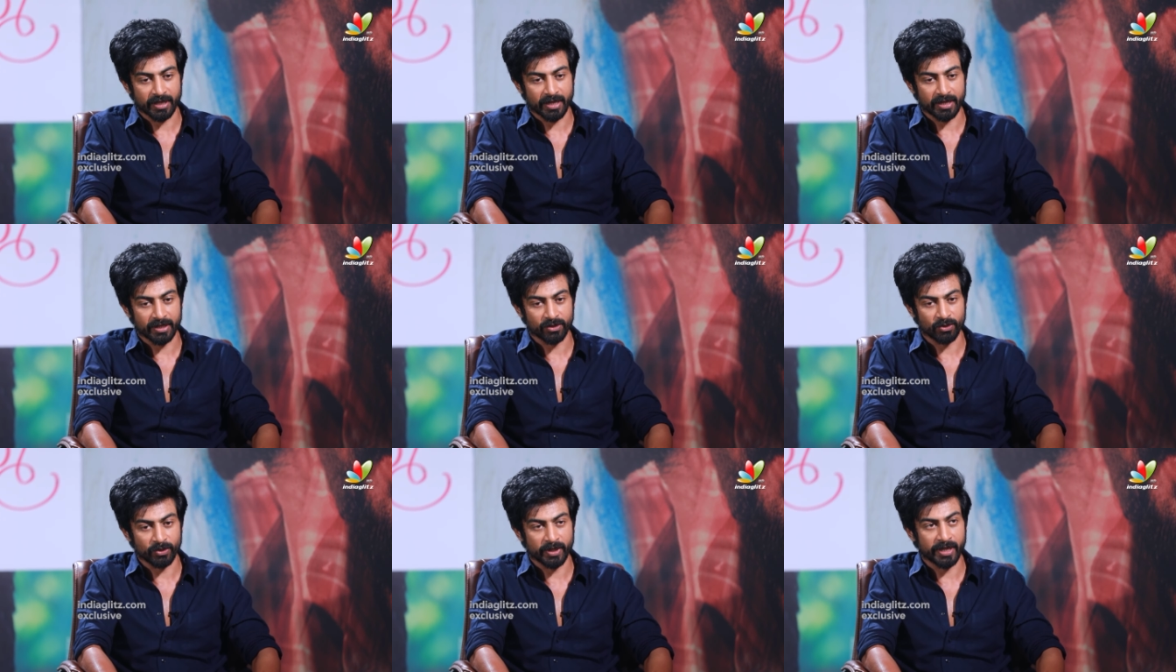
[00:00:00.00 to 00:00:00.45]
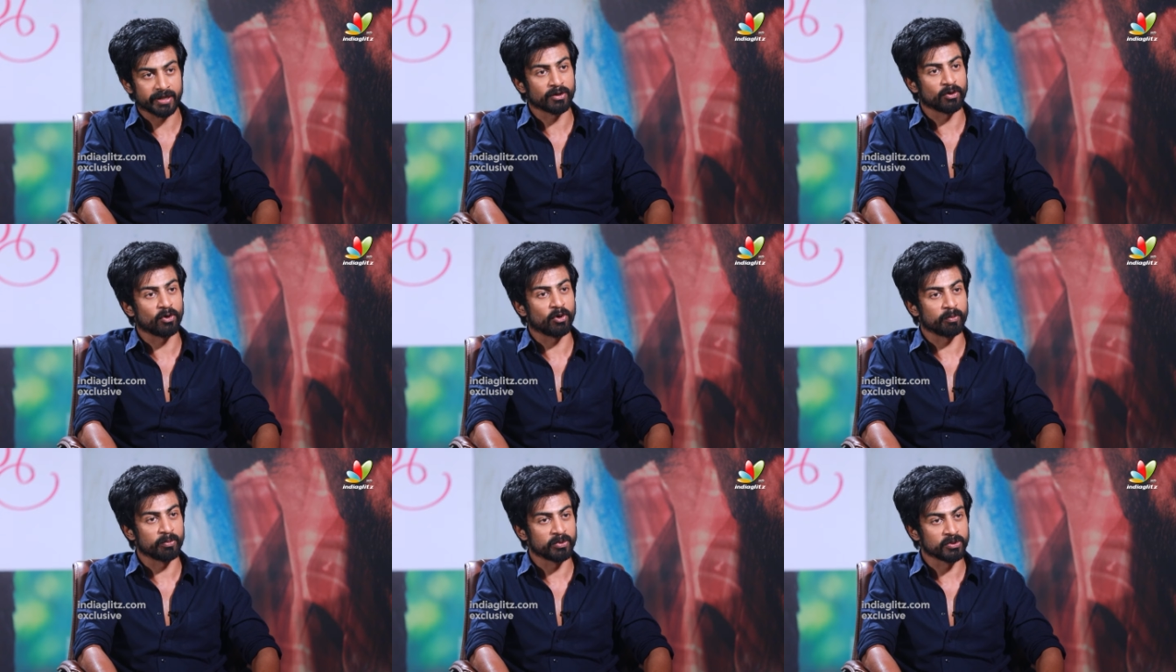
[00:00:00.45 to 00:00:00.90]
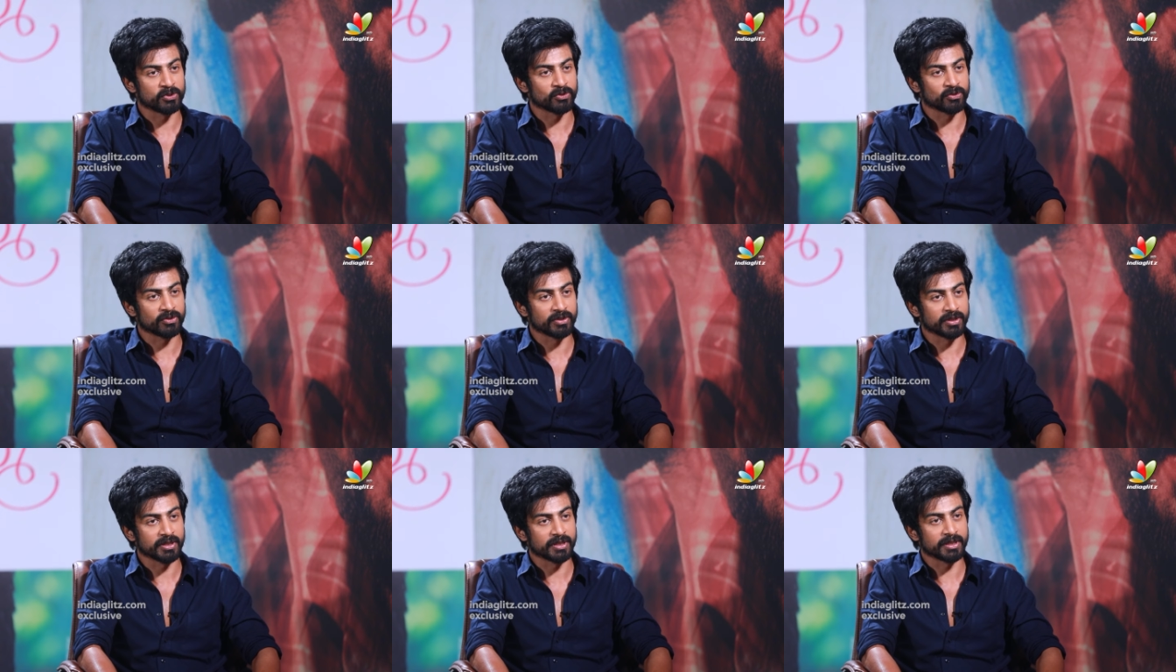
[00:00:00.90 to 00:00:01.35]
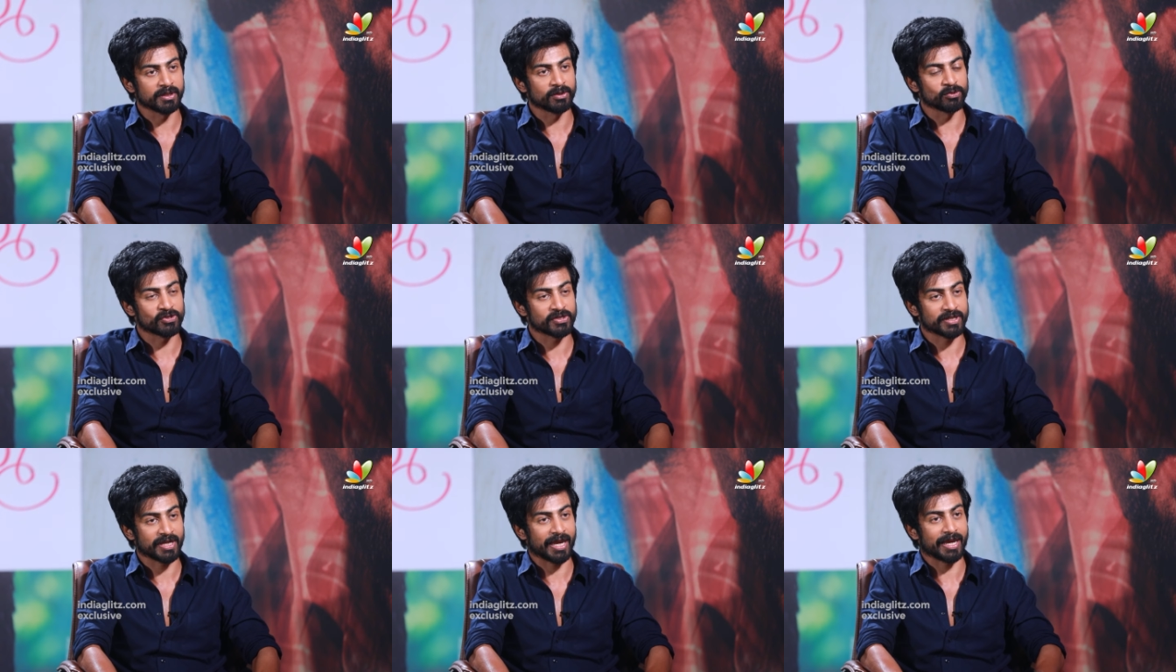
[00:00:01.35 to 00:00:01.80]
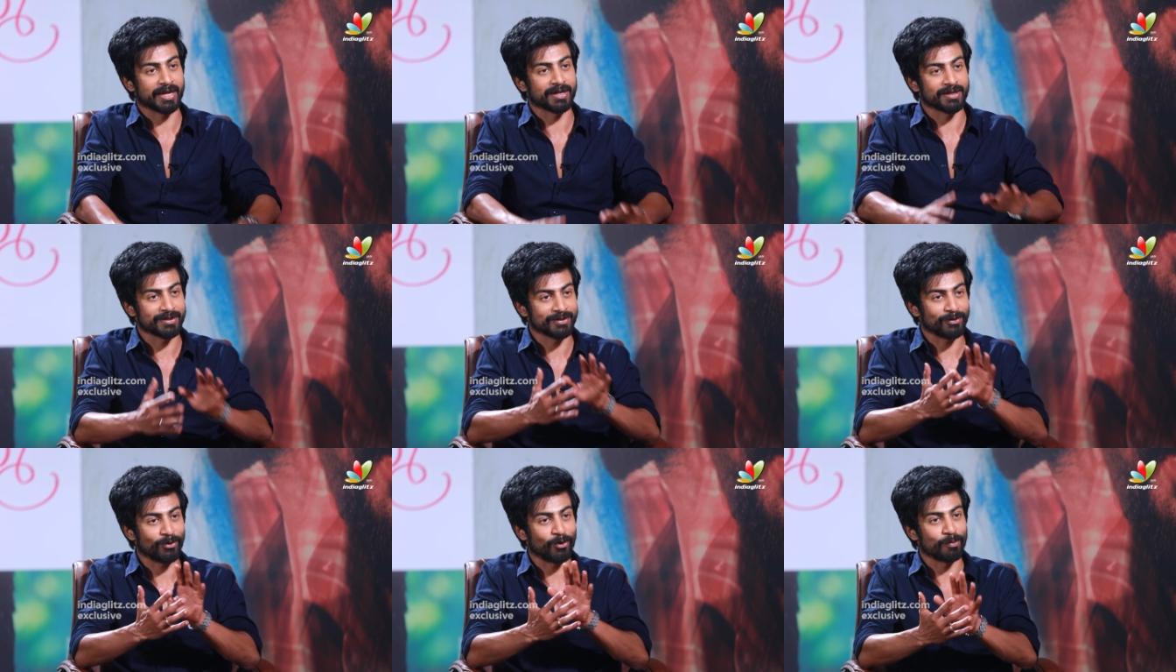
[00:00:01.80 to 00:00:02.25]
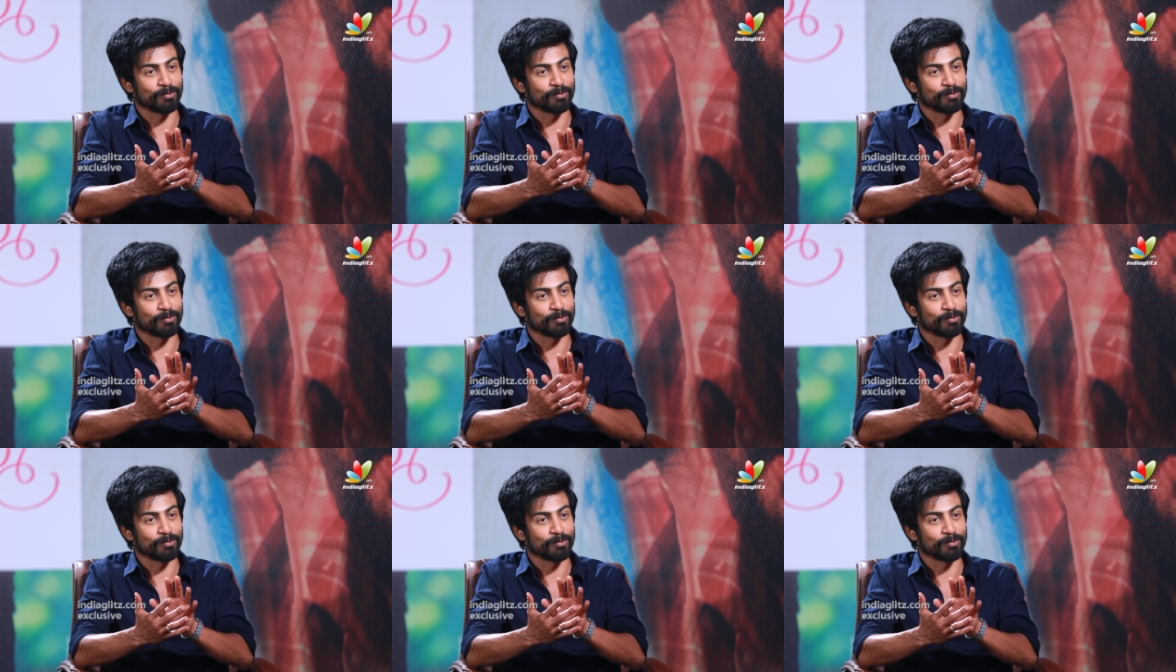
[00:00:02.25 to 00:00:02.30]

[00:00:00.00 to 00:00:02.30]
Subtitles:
and to get an opportunity to stand